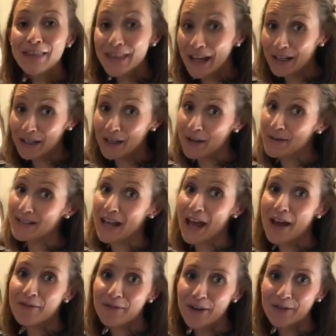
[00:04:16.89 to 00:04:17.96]
Thank you as
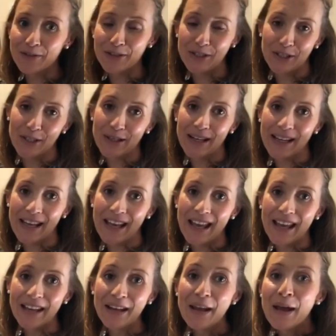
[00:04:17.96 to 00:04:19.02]
ever for tuning
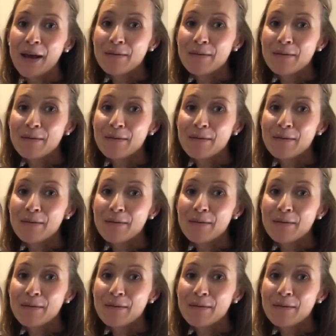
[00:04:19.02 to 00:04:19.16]
in.